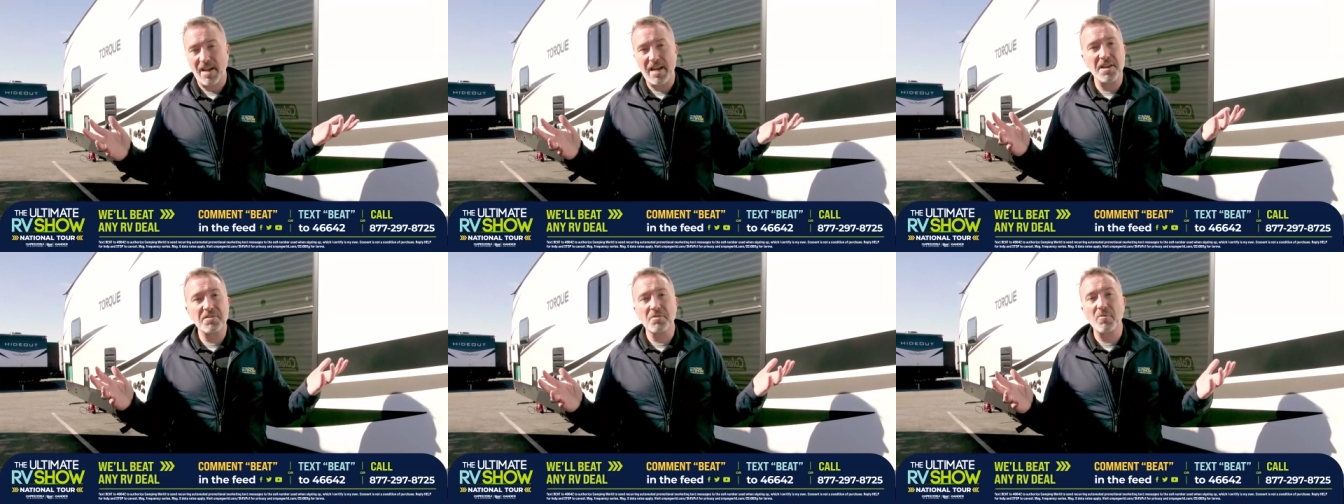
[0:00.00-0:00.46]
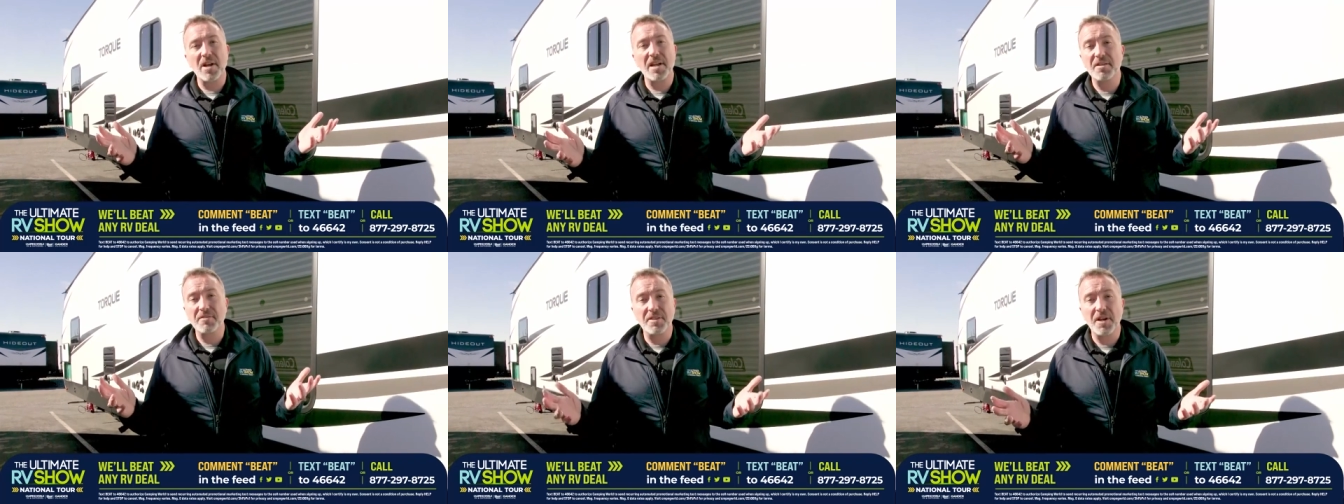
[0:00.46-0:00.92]
Either way
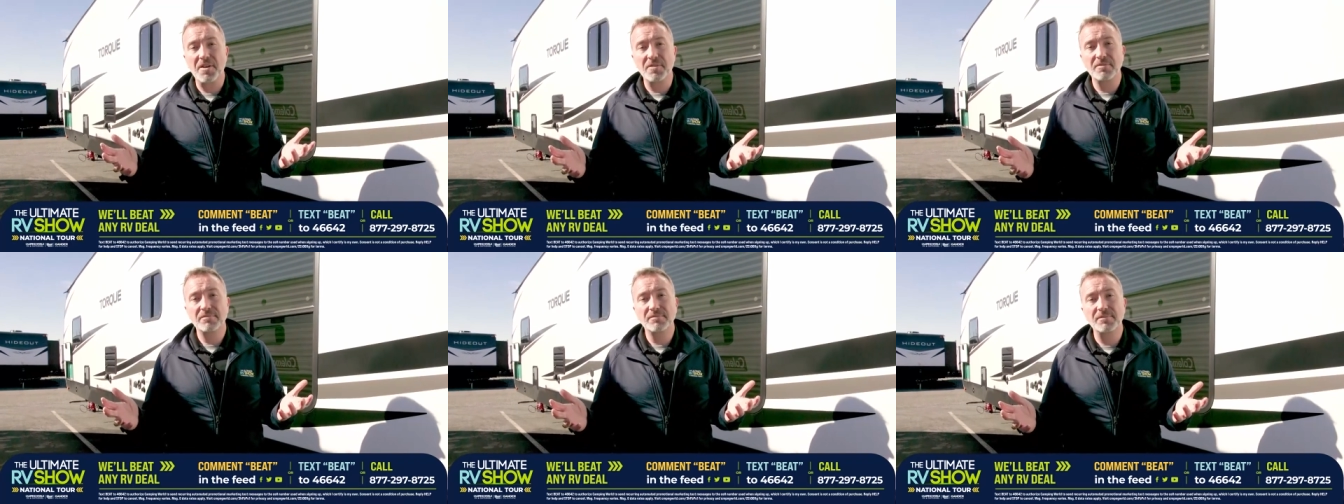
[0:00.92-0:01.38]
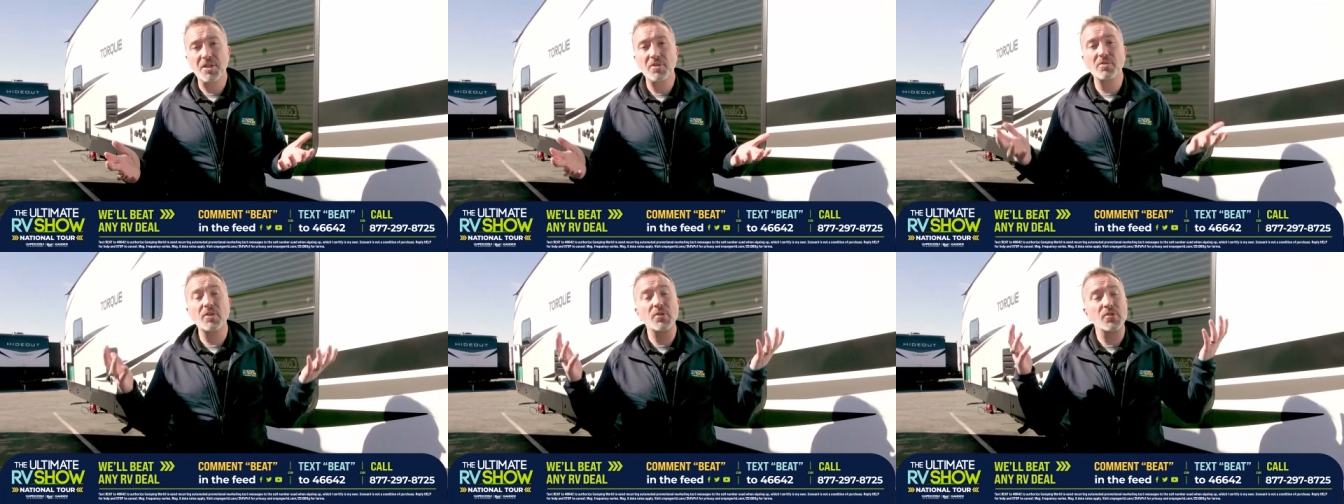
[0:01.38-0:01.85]
you go,
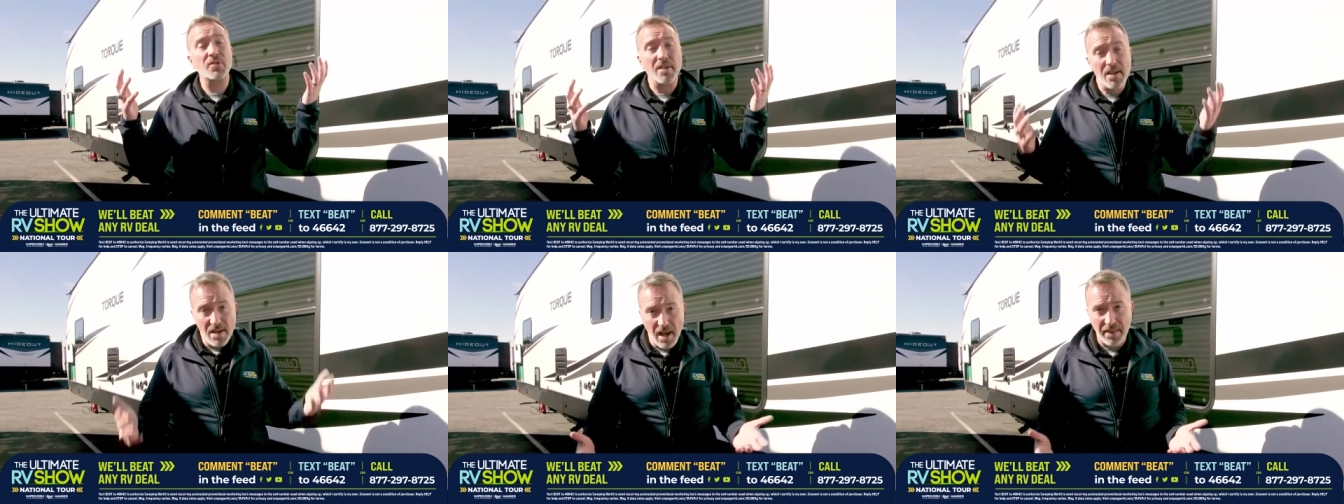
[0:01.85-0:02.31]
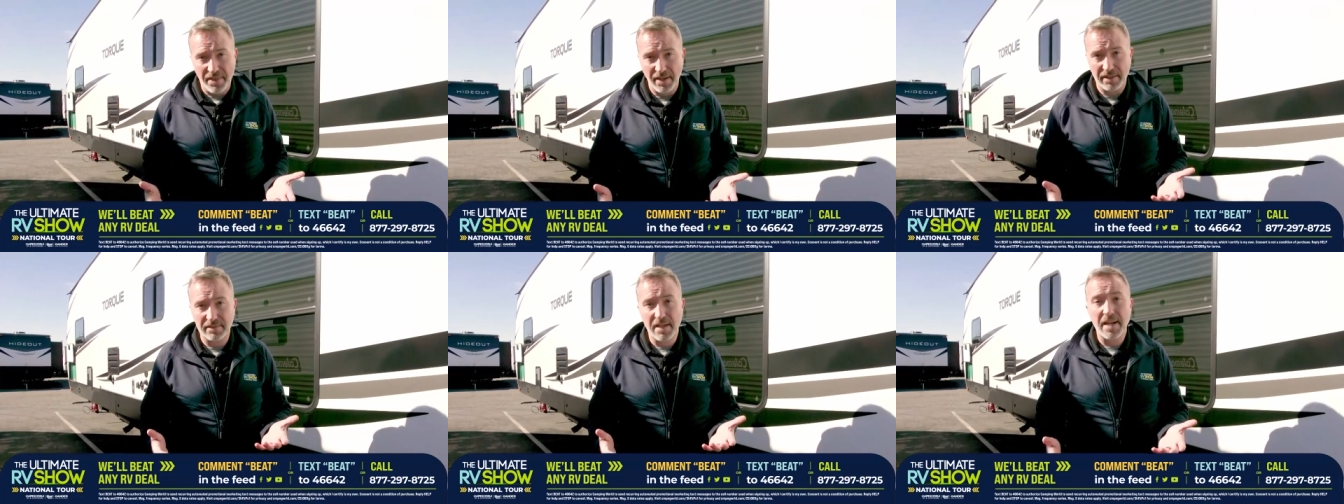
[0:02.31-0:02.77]
you lose
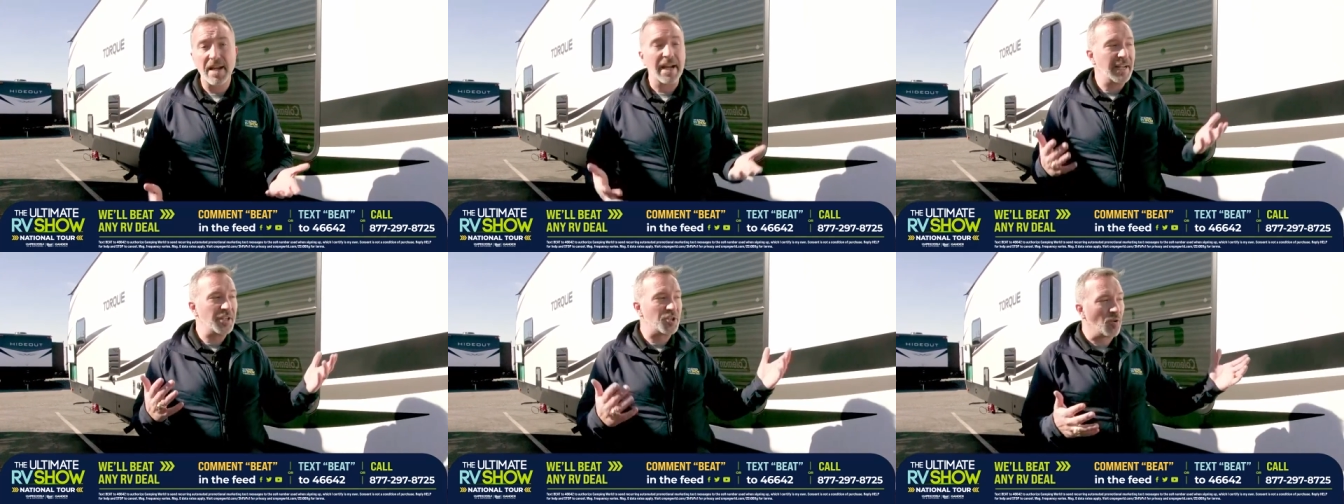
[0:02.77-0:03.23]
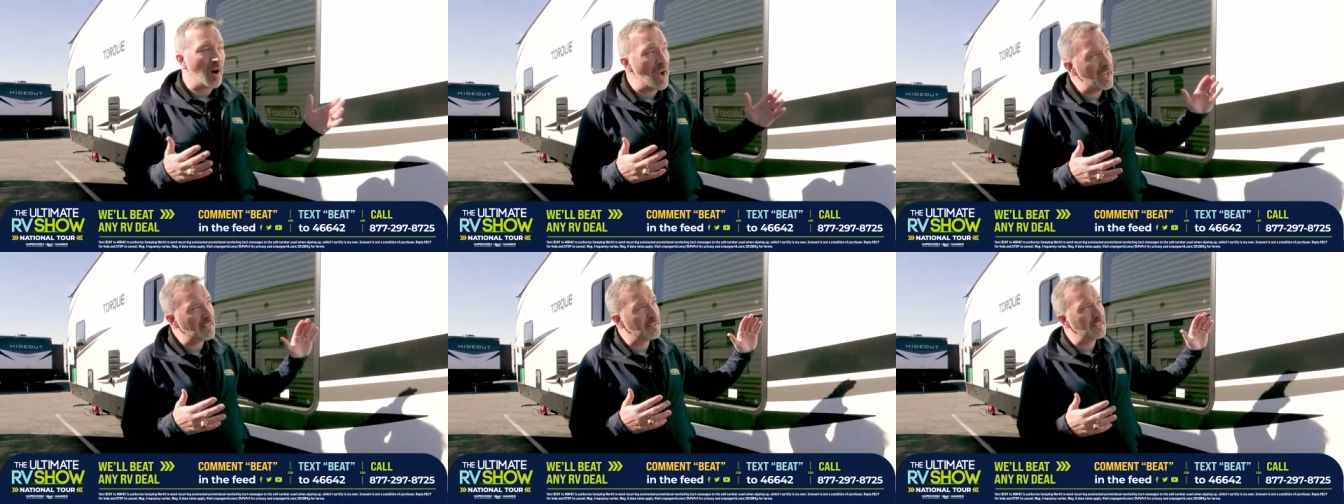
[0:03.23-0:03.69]
nothing in
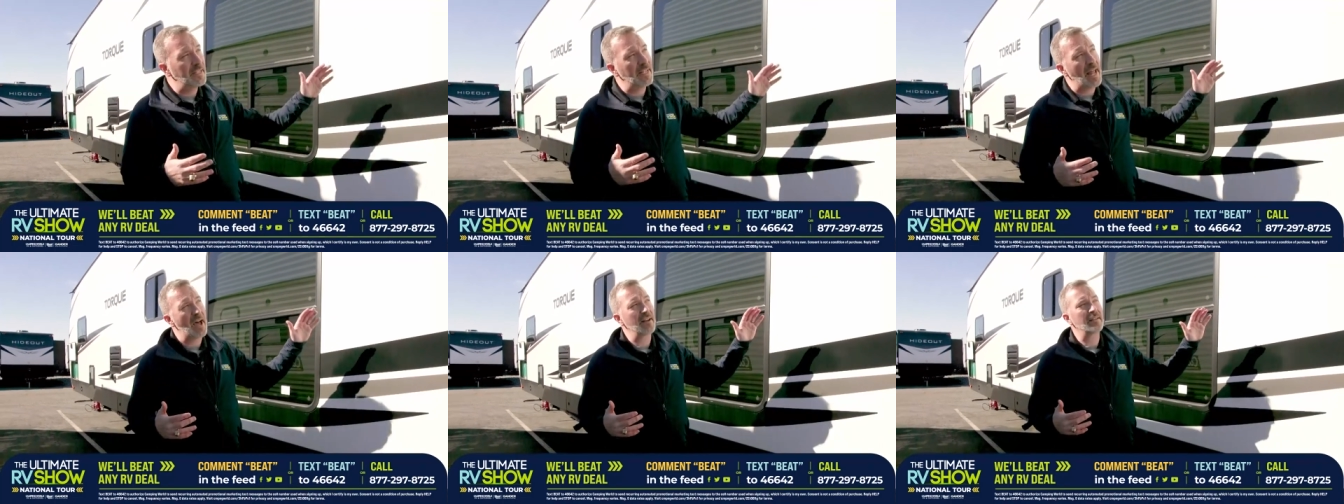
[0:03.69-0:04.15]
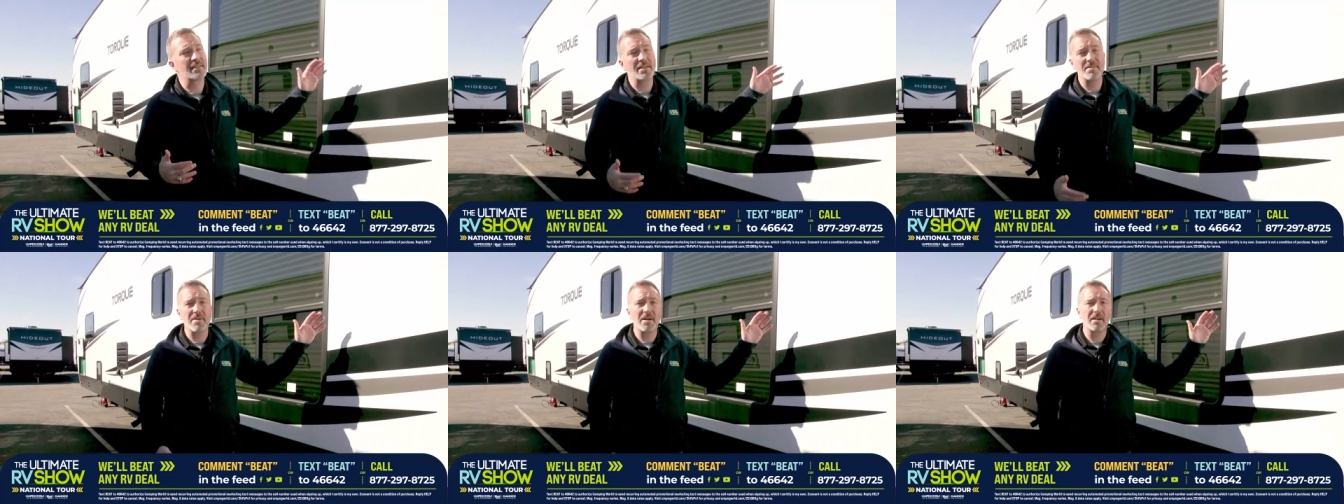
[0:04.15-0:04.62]
trying to get out and
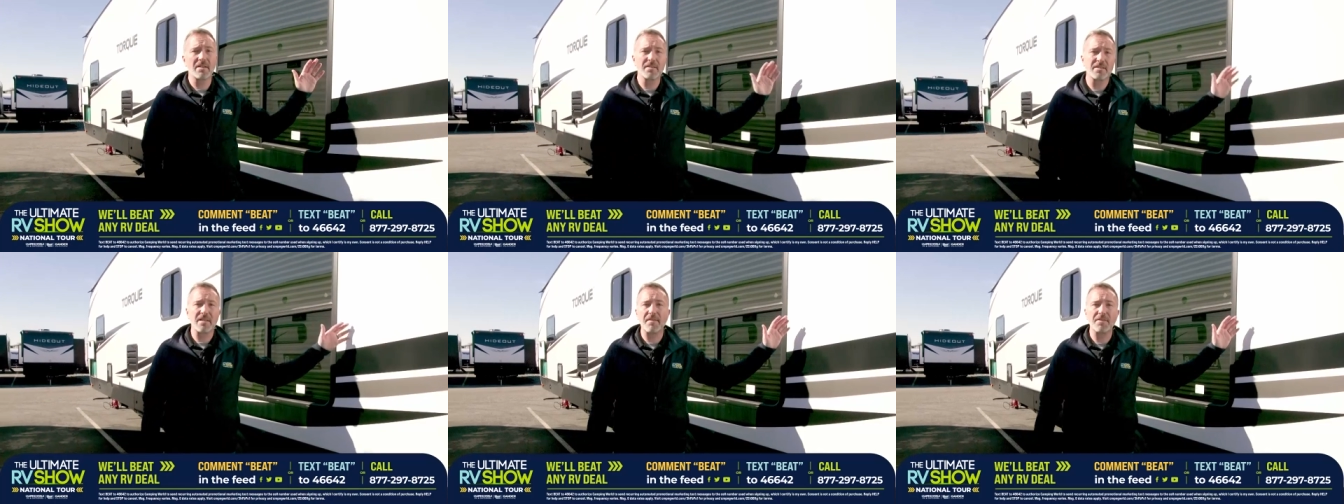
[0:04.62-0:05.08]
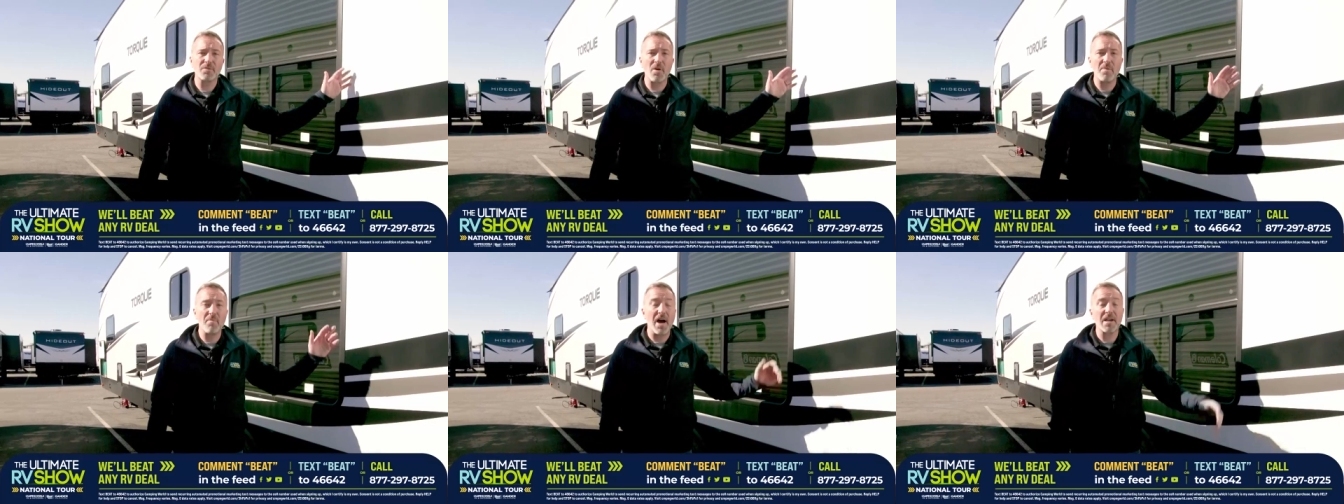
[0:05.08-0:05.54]
see America the safest
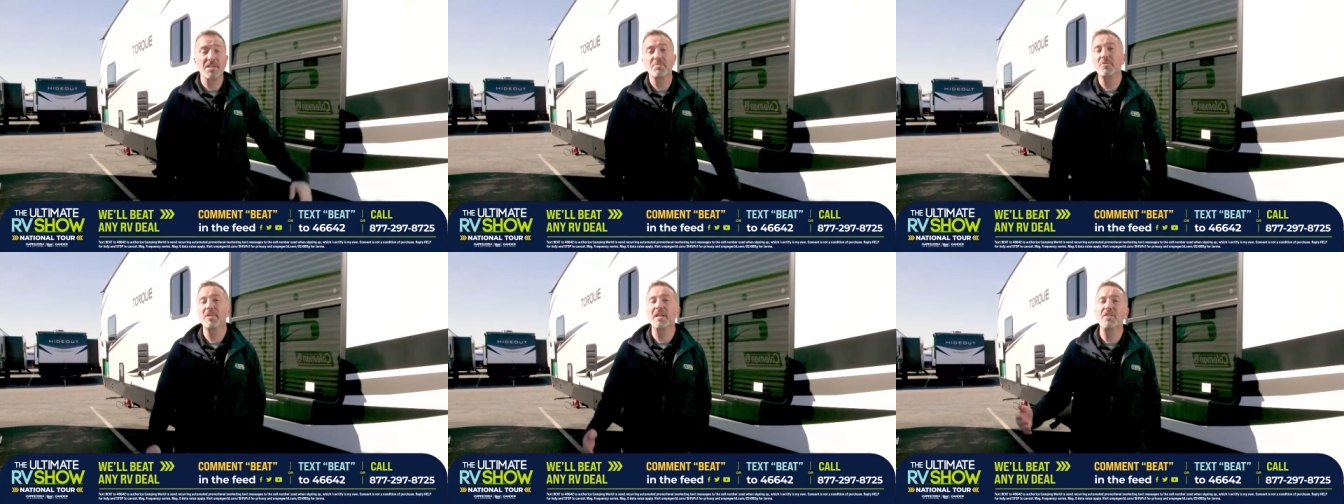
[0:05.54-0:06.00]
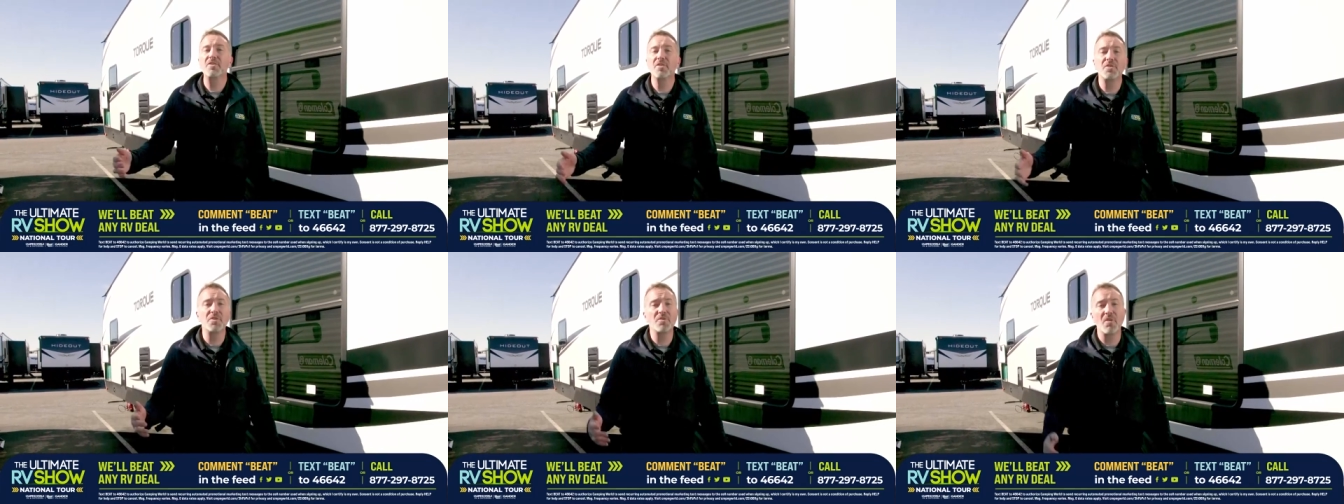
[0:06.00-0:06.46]
way possible in
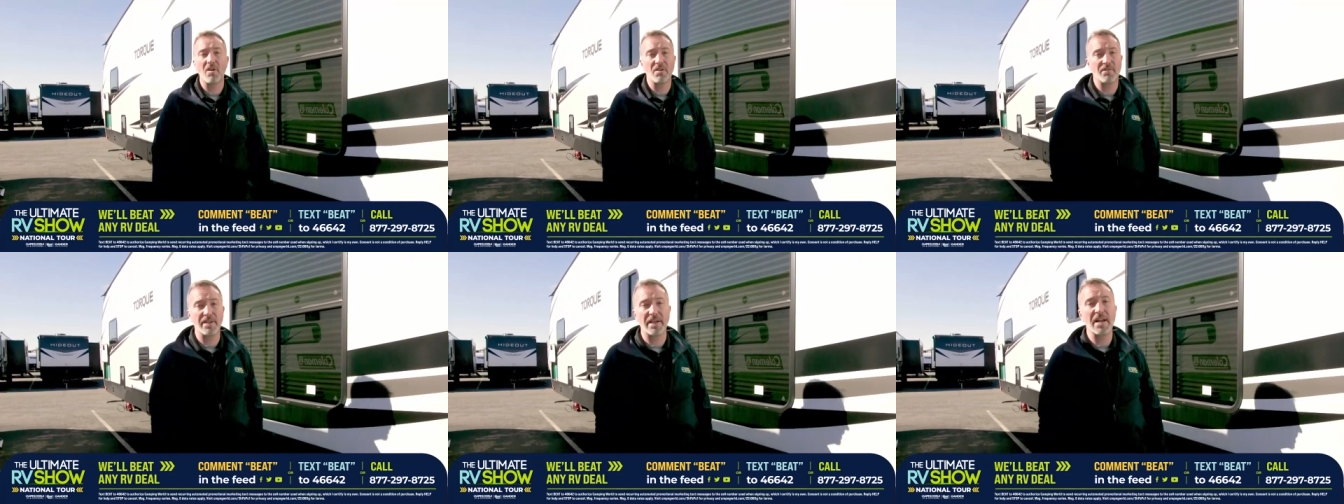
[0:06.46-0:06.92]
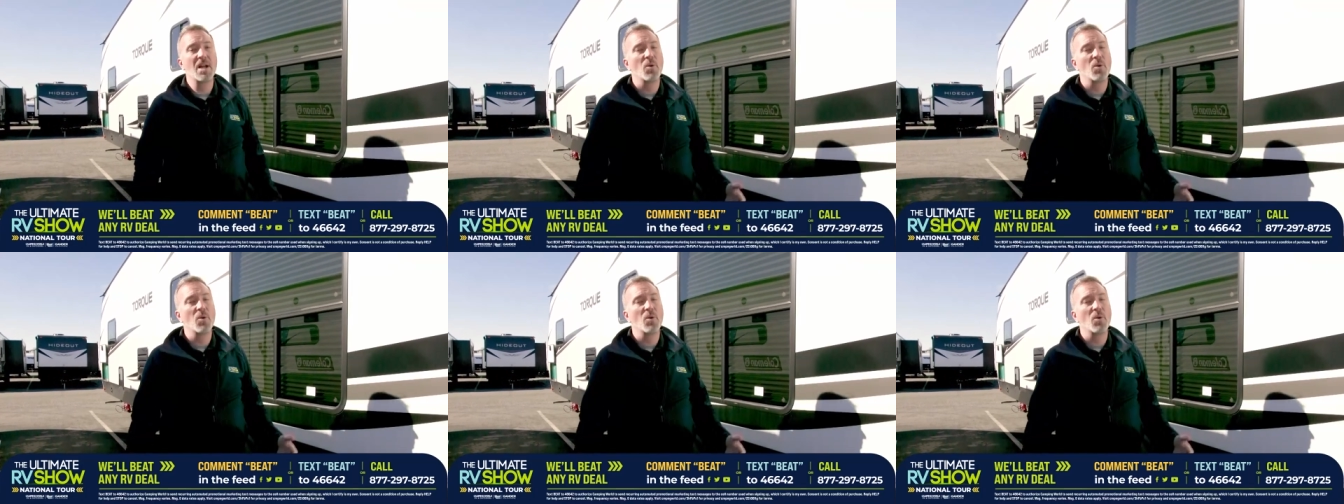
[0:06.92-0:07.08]
your new RV.